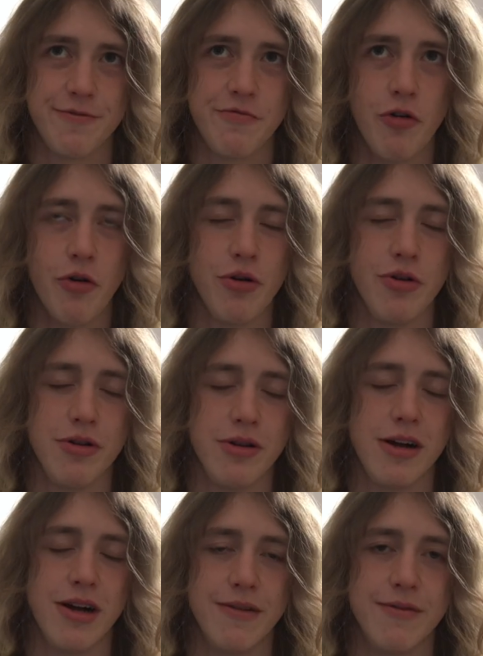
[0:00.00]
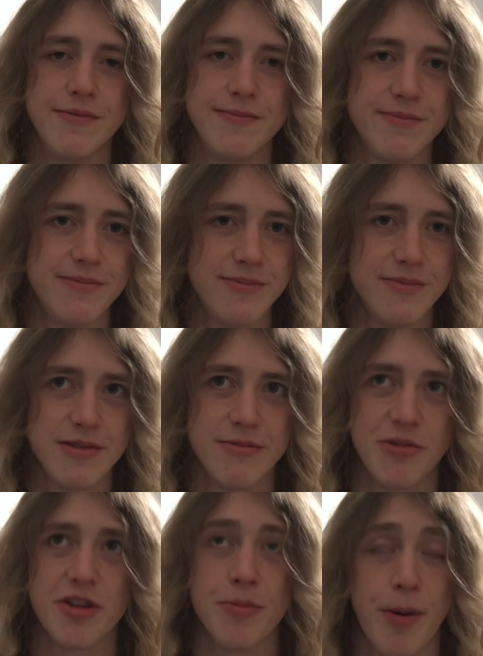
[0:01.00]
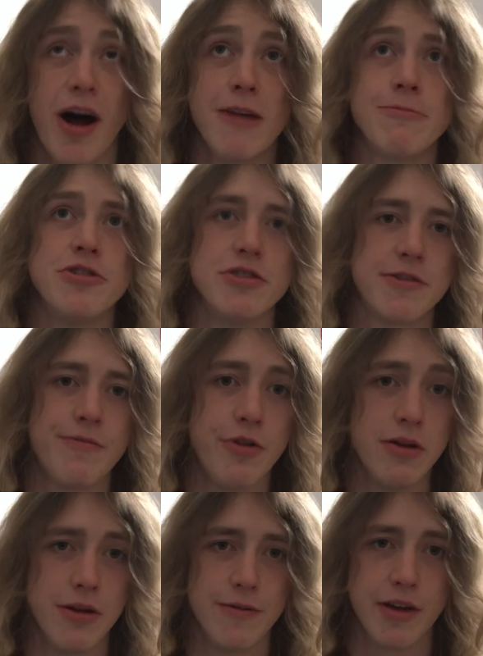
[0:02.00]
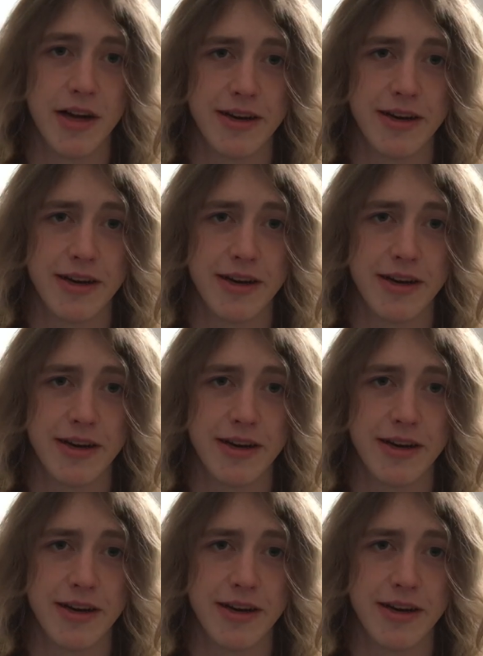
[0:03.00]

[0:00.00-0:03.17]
full of, well, the Bible's full of